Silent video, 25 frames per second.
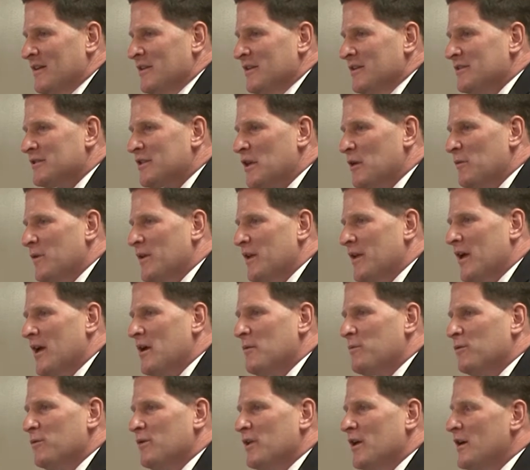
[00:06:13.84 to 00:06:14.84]
So when the
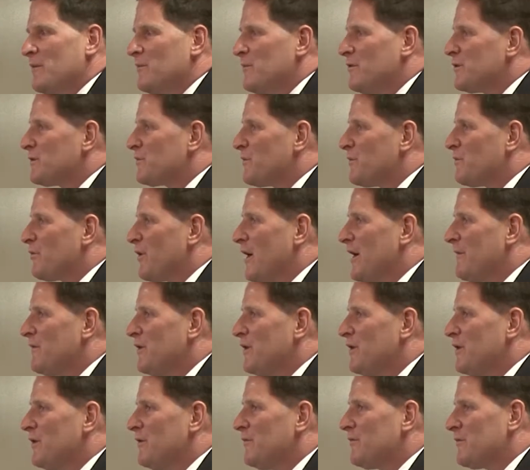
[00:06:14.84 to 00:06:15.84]
April numbers with
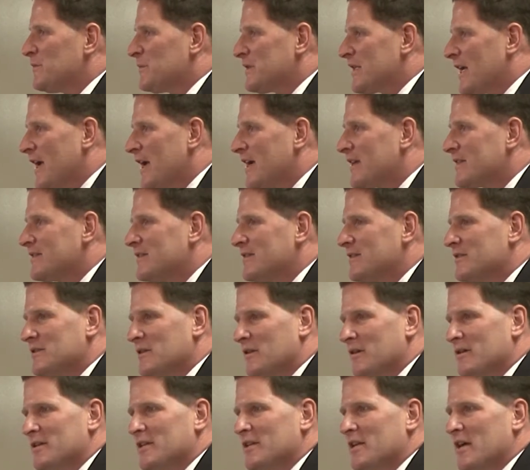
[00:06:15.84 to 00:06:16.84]
revenue from taxes
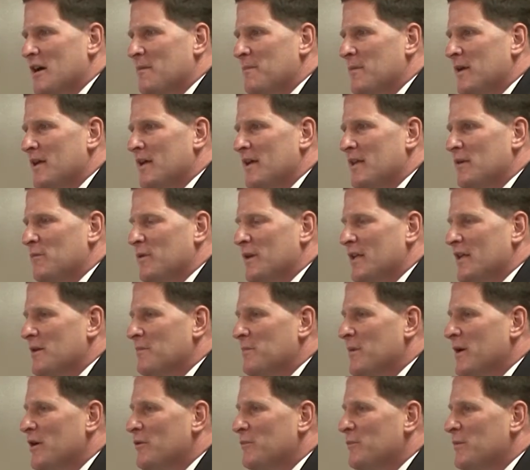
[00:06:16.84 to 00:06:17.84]
start to come in and we get a
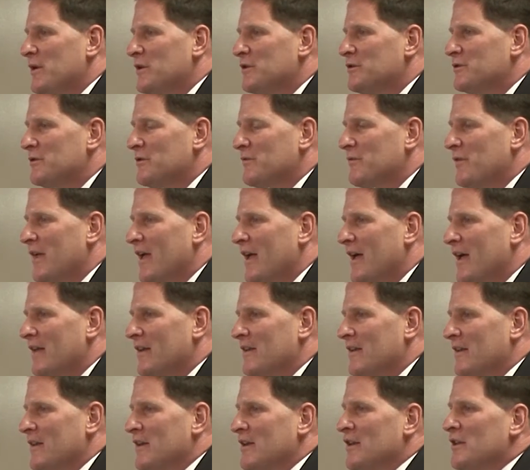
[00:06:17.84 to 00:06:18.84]
better picture of
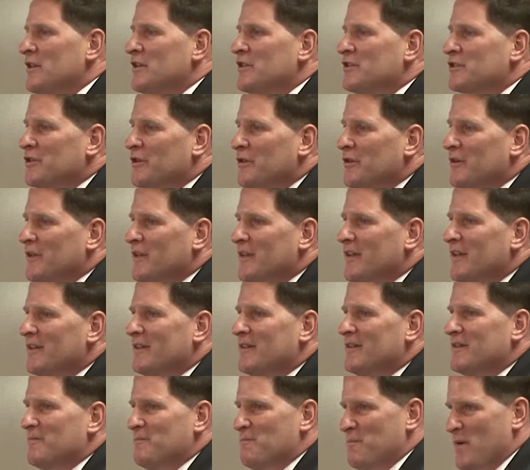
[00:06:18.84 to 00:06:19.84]
that,
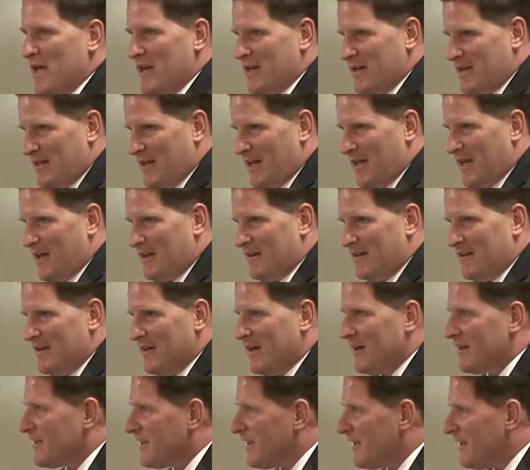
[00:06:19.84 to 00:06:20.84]
certainly Medicaid,
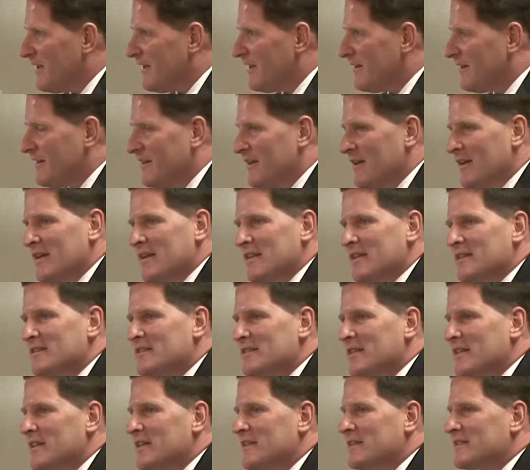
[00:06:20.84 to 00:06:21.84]
again,
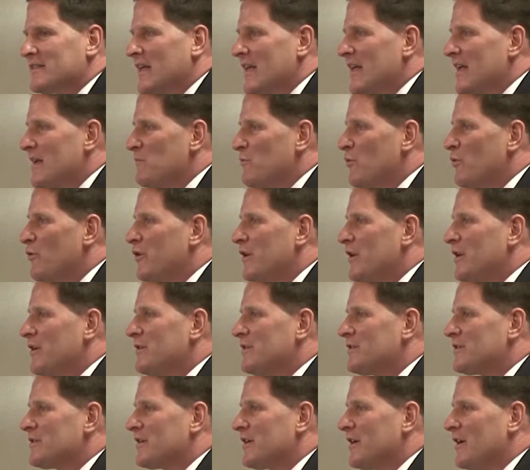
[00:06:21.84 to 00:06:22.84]
6, 8 more
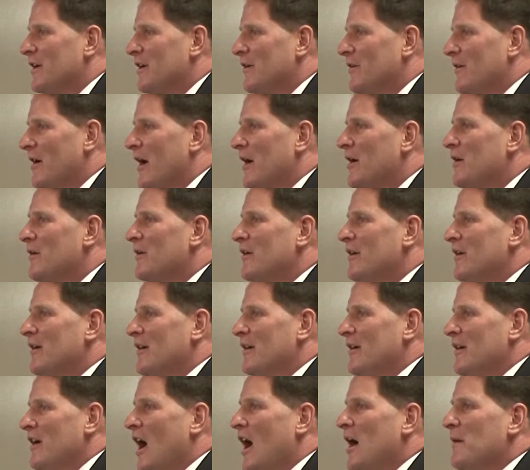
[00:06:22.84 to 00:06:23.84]
years ago, our
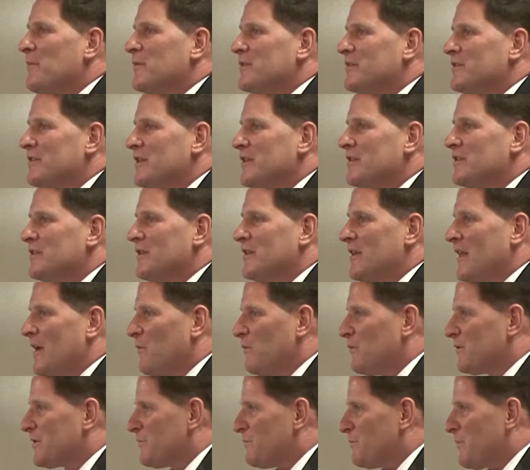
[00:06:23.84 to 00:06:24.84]
opposition that
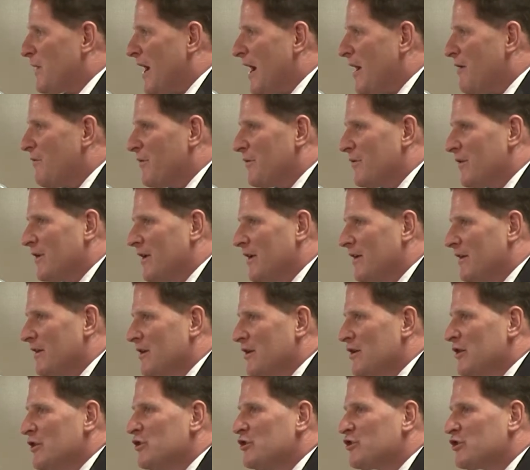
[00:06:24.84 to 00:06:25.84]
was in power then
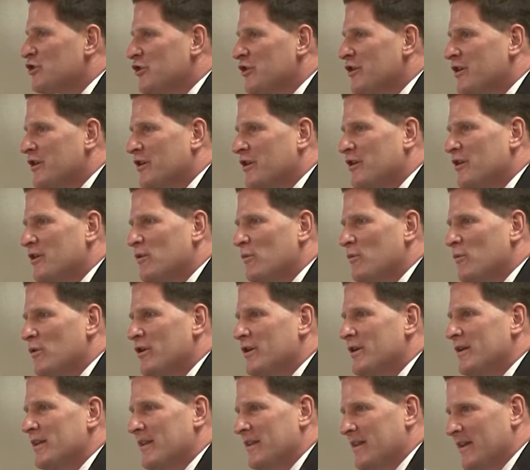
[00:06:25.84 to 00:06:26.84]
shoulda, coulda,
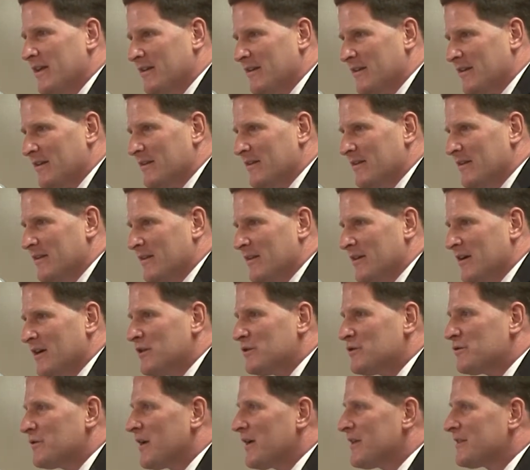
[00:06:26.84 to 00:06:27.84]
woulda, and didn't
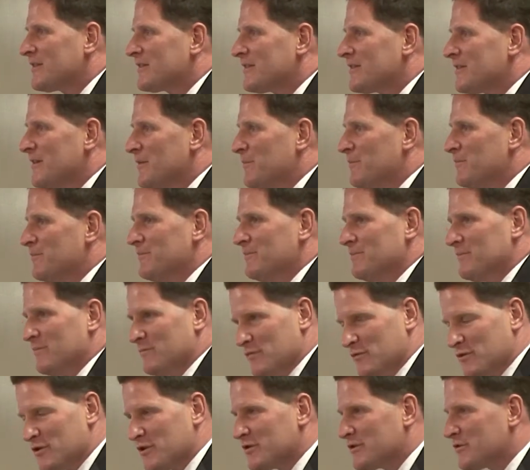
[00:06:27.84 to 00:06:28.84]
address some
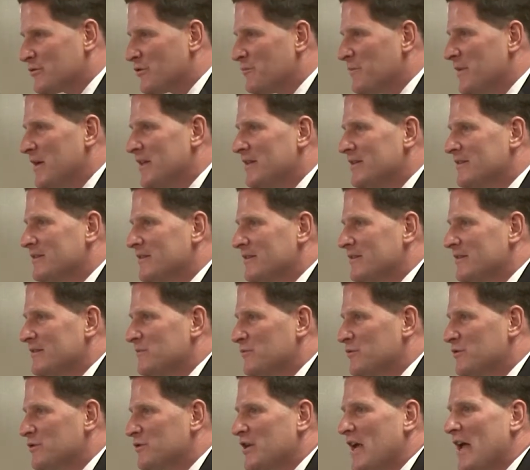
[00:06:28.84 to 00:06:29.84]
just tremendous
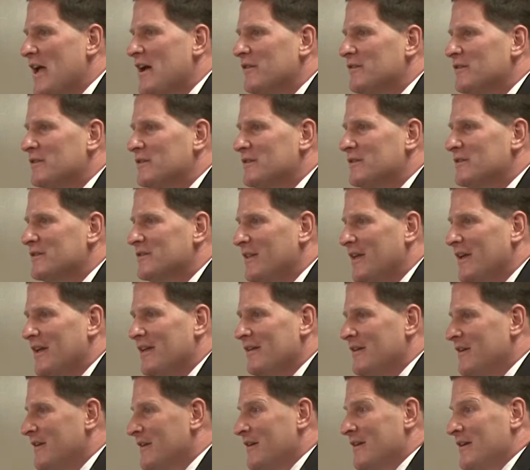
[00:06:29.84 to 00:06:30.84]
challenges
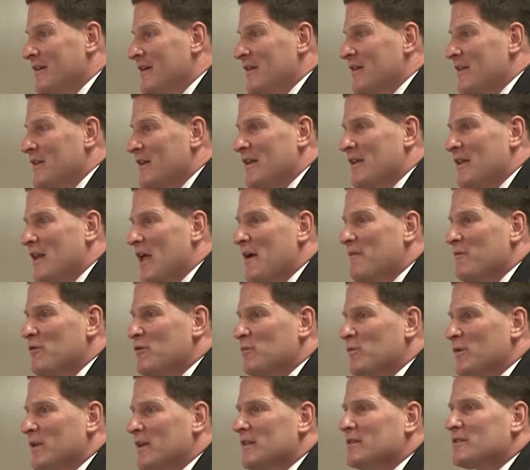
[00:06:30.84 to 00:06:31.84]
that
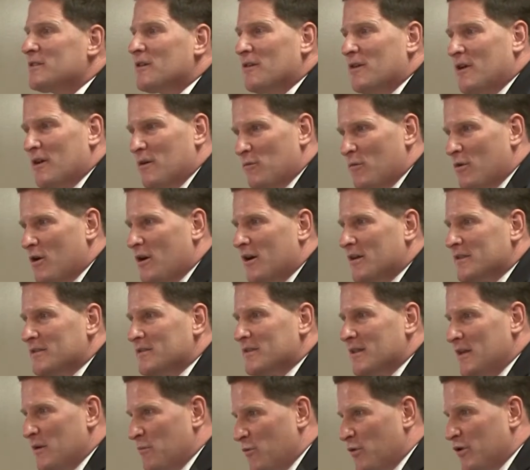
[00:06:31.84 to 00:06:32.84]
inevitably it's on our
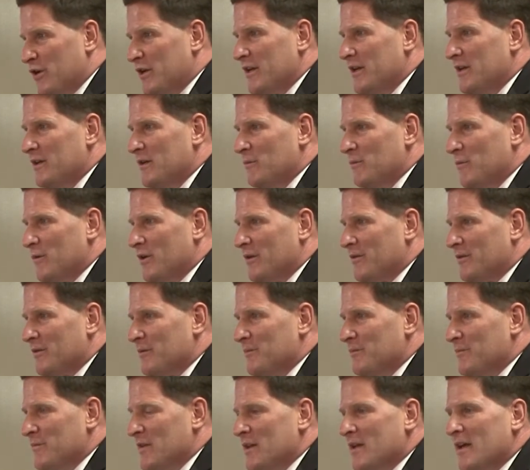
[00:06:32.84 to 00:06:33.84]
watch, and we're dealing with
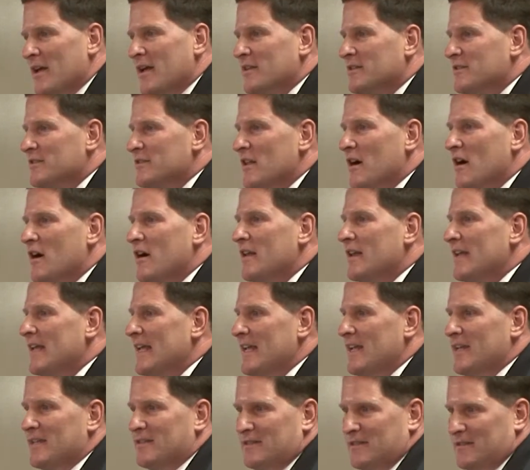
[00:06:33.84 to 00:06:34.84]
them. It's not
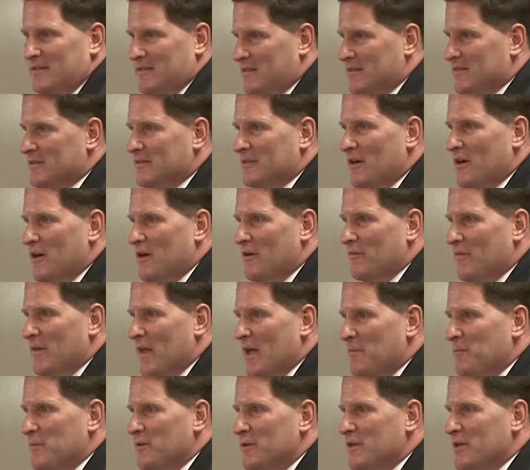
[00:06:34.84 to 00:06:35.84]
easy to solve
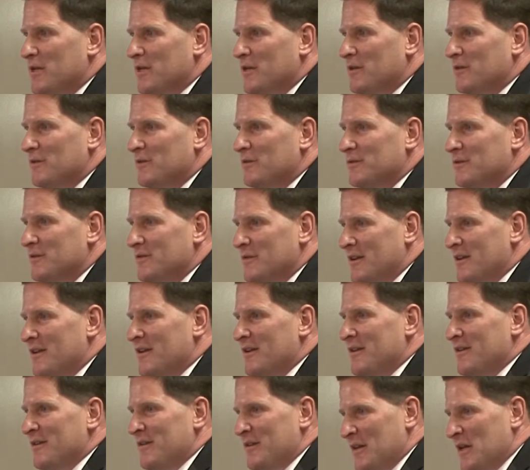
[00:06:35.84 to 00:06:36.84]
that particular
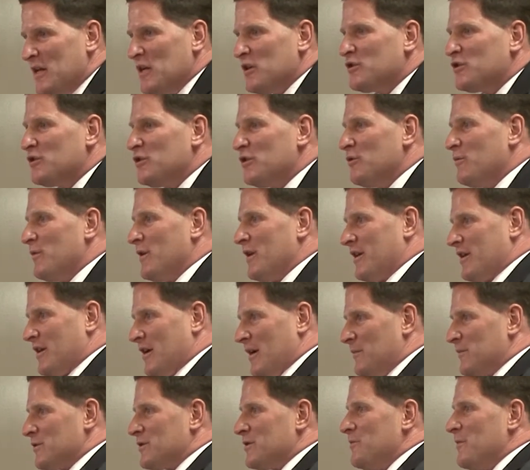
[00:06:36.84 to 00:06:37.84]
issue when it
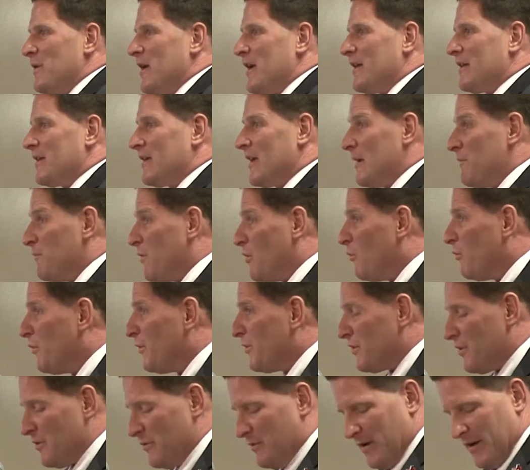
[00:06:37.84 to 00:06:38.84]
comes to Medicaid, but
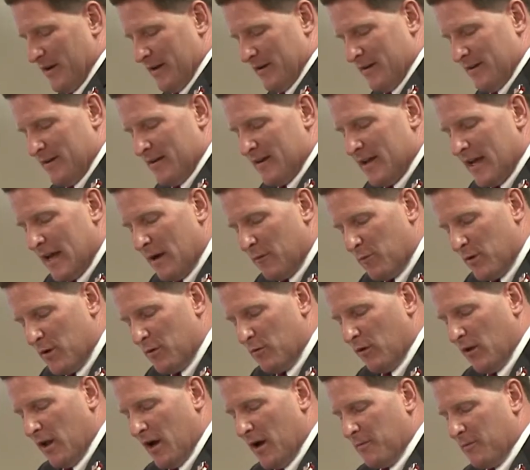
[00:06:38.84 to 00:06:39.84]
we're doing it, and we
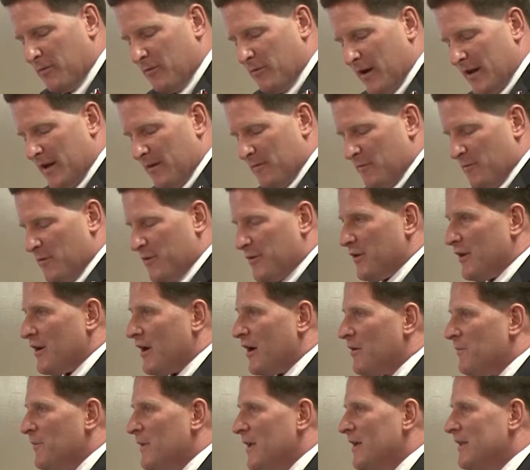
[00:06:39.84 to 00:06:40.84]
will operate within
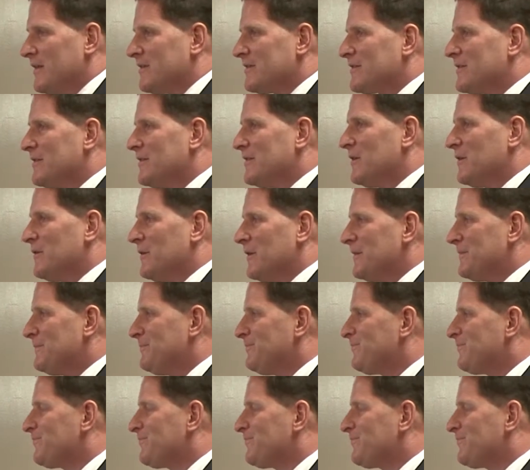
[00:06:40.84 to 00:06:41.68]
our means to do it.